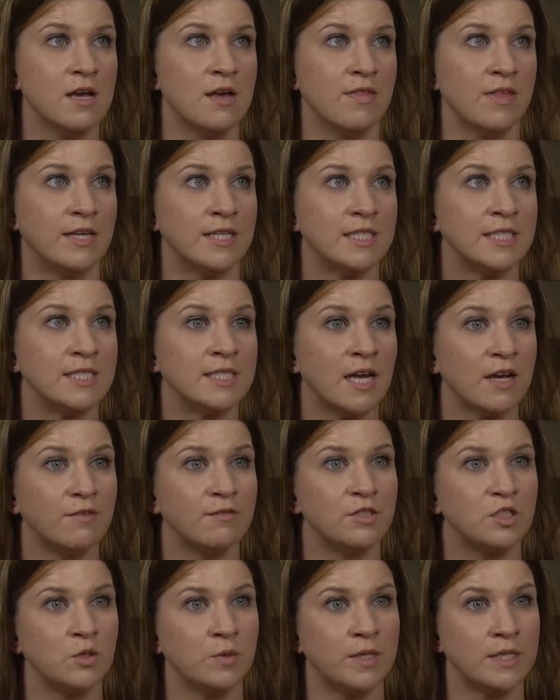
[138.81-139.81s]
then instead of
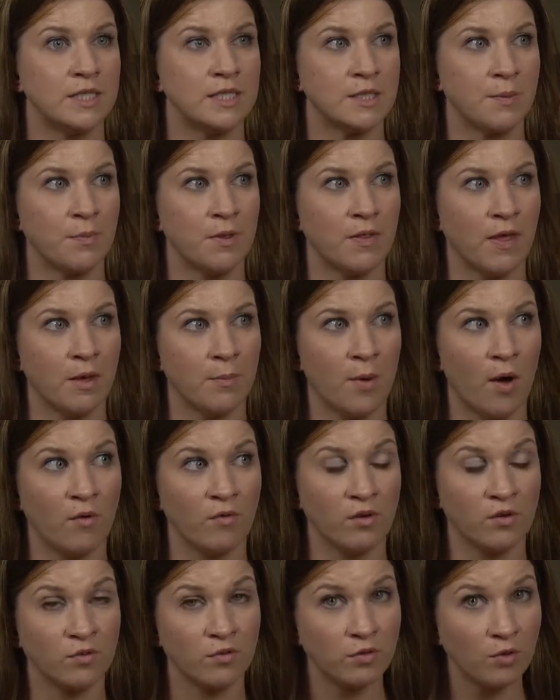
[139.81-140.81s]
doing something like
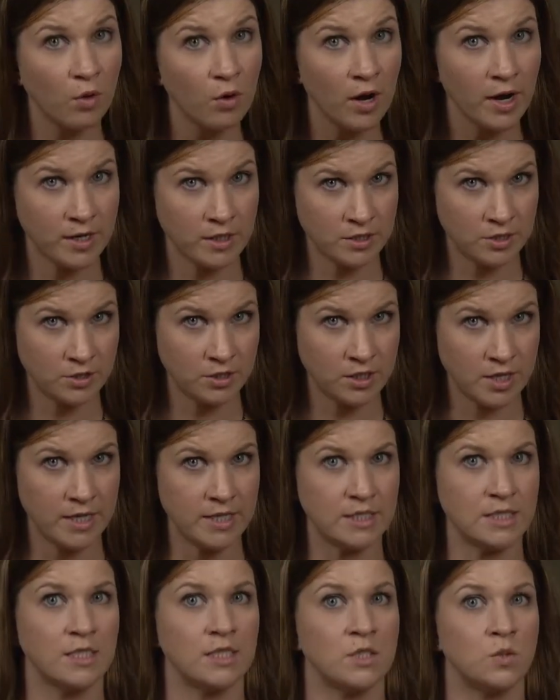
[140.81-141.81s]
pelvic floor
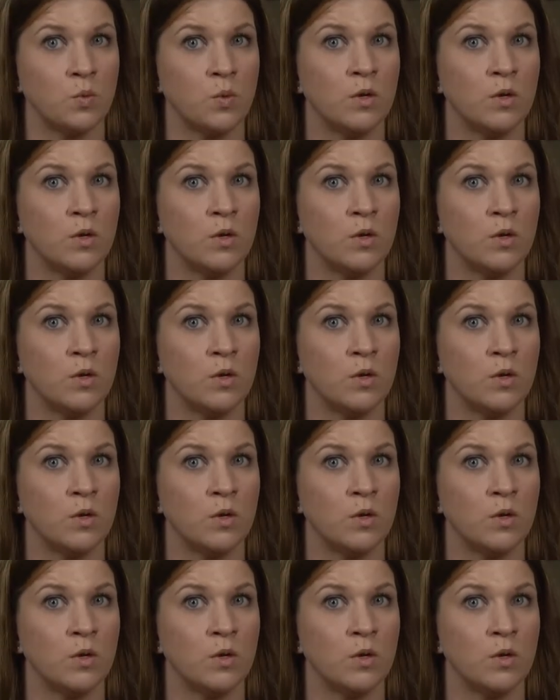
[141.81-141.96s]
exercises,